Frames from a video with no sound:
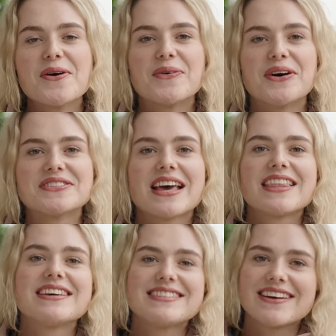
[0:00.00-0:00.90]
was,
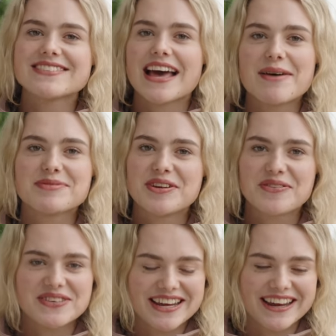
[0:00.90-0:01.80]
this sounds
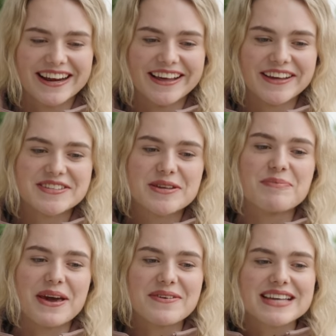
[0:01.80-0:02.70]
absolutely ridiculous,
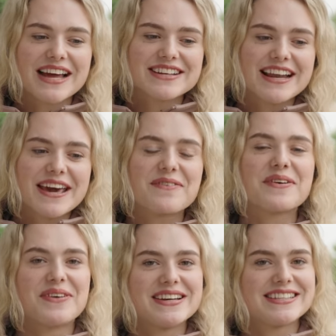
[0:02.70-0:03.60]
but it was actually when
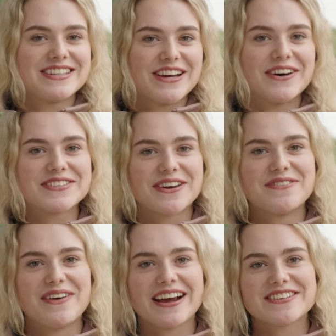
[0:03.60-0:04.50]
we went to the Charles
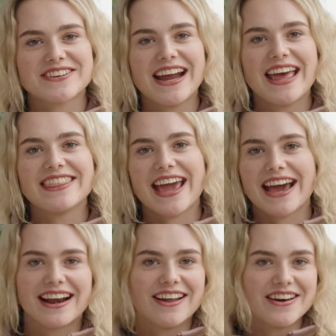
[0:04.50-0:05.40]
Owen factory and they
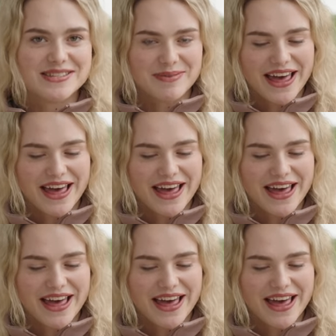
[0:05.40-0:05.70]
analysed my